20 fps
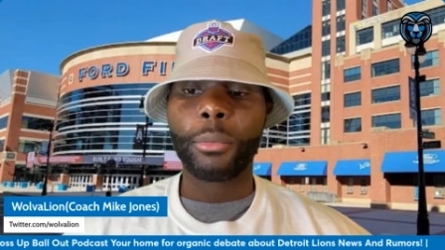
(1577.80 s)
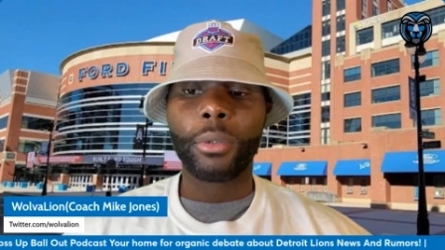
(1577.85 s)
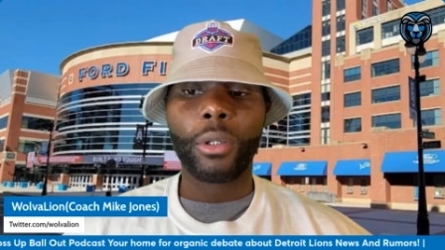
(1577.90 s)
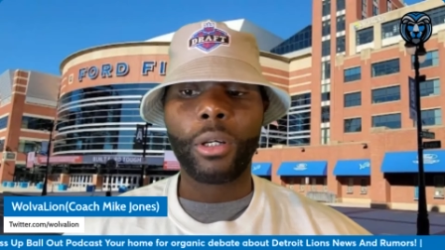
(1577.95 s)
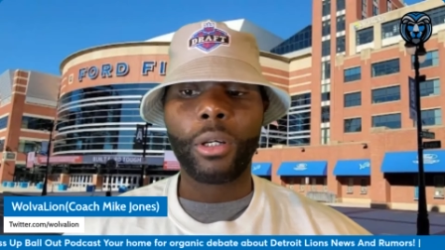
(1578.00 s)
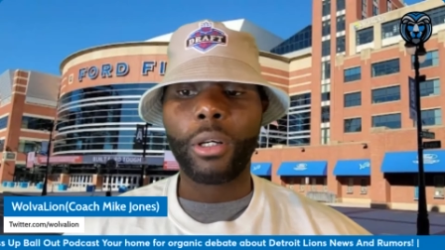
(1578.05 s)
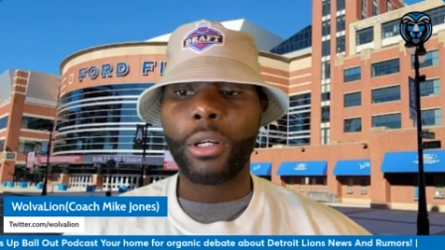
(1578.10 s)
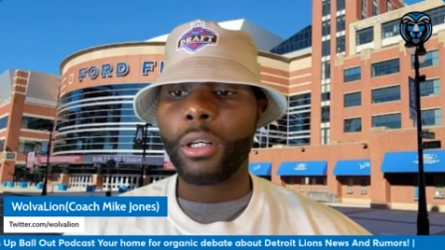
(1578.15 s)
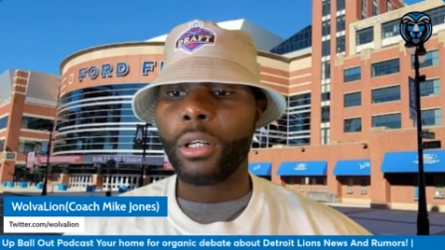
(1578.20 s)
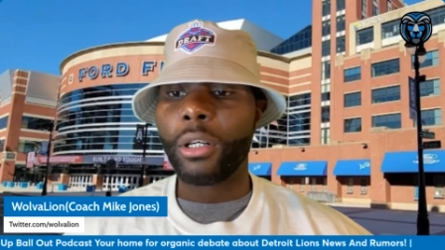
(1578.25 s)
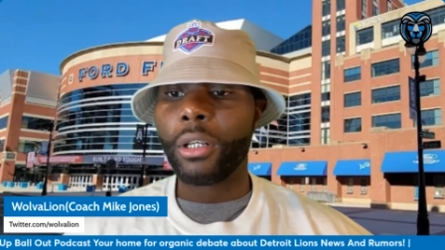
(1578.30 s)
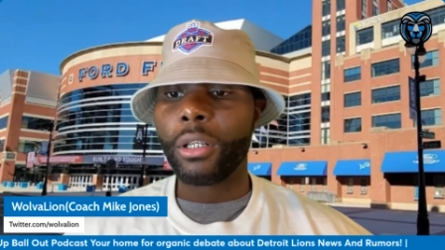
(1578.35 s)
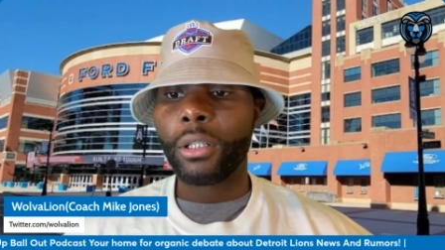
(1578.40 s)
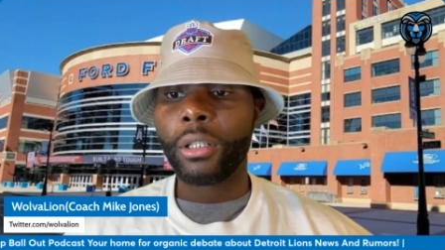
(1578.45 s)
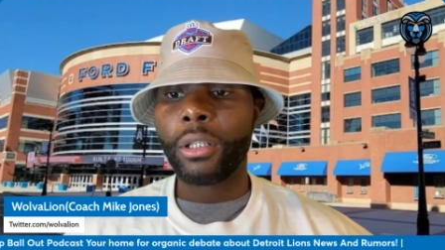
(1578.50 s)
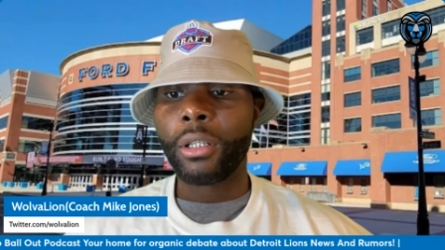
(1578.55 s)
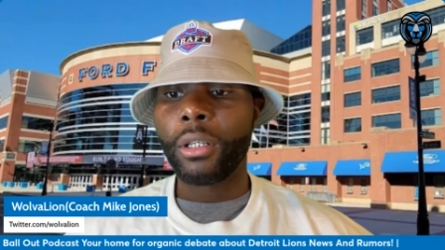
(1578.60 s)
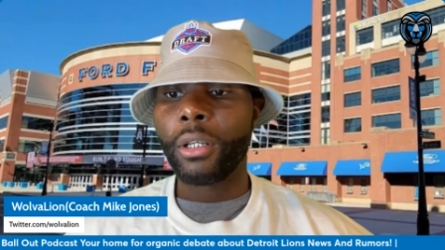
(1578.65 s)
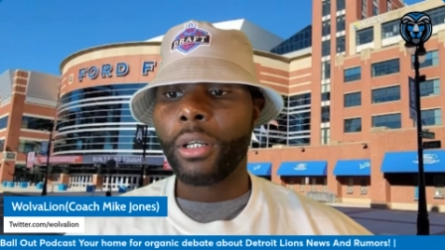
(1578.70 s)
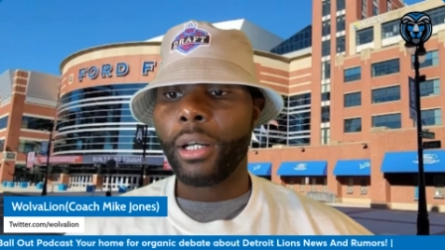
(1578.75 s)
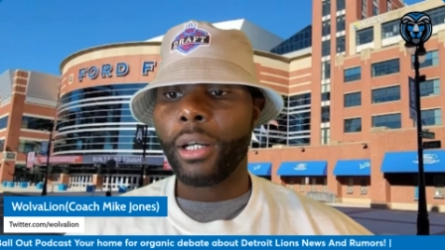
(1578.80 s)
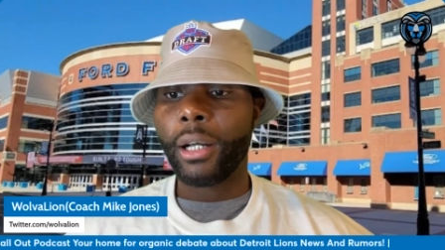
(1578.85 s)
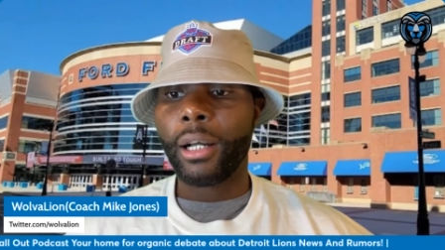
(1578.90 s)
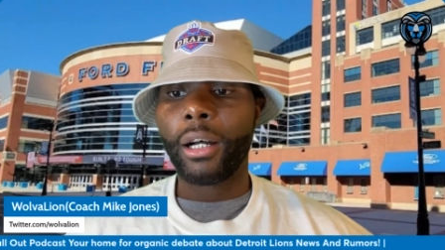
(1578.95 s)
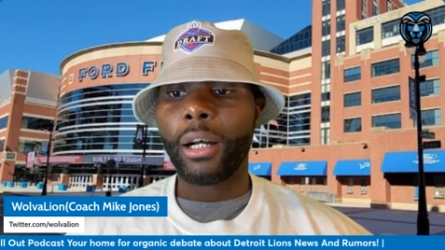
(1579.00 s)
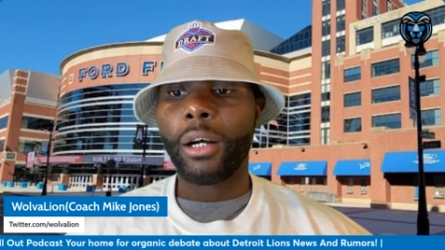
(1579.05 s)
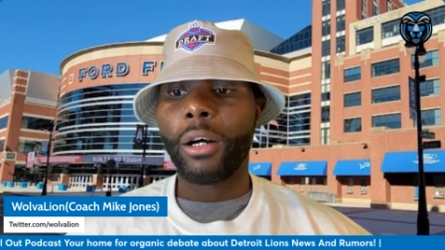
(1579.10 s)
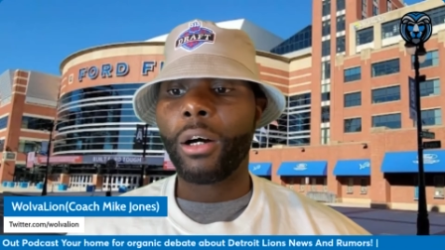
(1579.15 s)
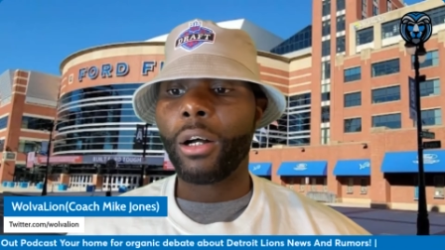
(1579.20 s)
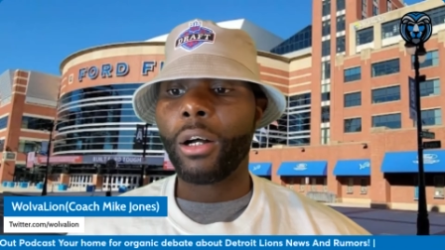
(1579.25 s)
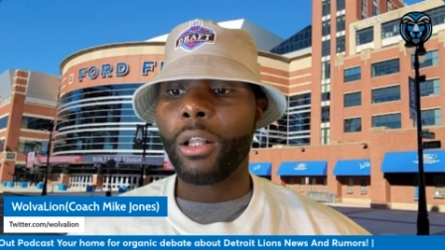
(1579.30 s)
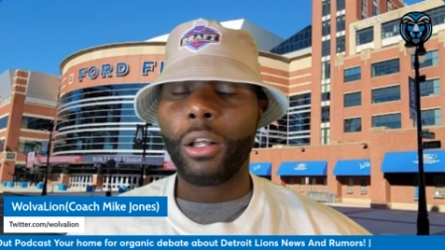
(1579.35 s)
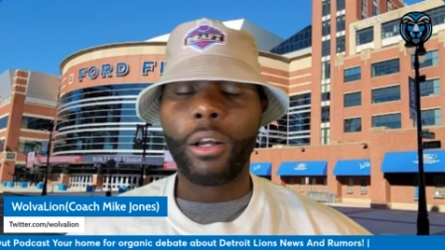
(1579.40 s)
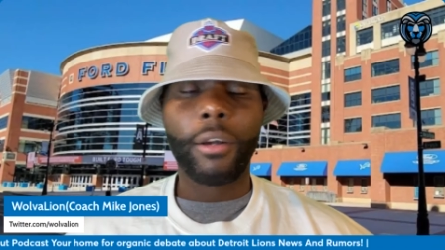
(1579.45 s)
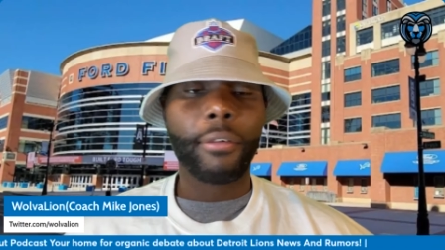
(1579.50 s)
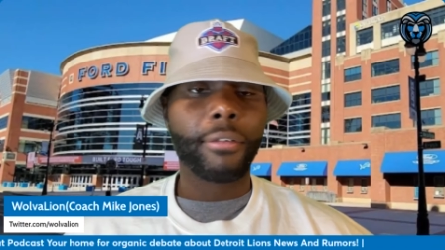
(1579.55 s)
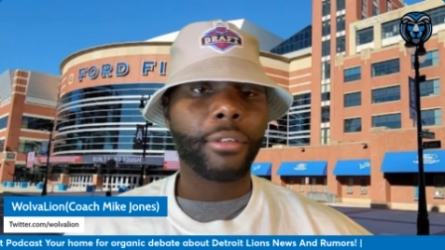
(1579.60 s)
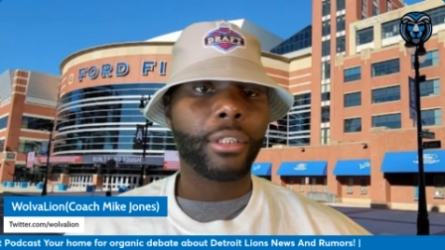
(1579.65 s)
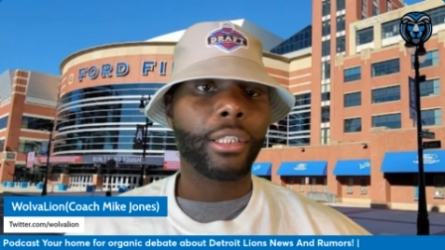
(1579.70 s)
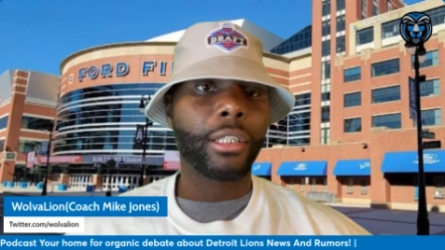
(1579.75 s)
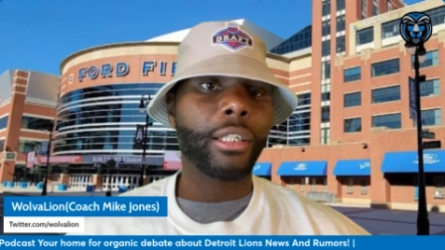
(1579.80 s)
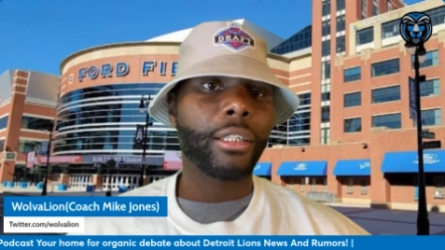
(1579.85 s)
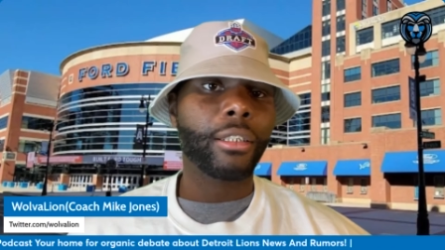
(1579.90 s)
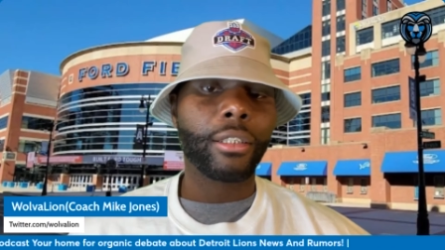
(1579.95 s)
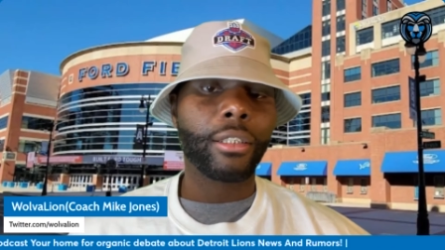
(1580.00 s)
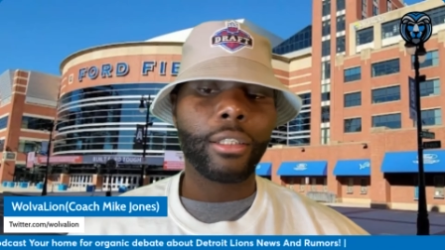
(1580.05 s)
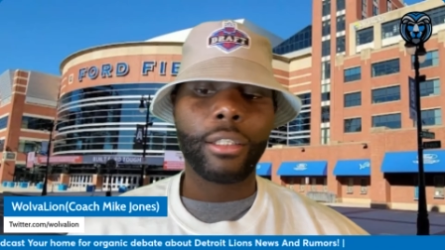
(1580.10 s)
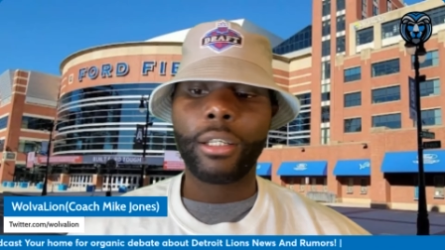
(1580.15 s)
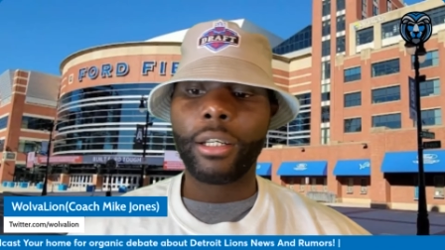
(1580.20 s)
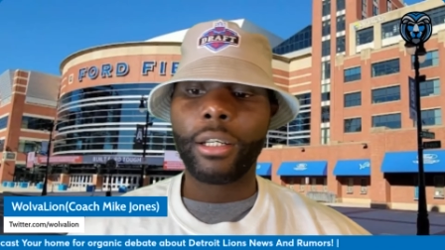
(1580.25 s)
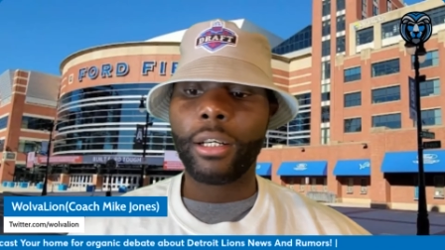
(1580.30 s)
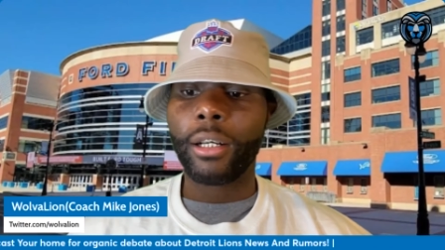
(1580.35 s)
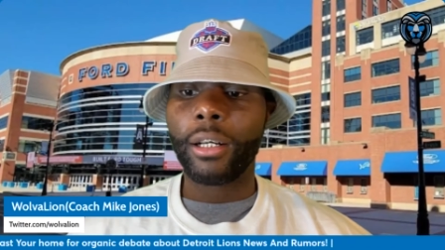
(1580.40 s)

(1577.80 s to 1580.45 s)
long, all off season.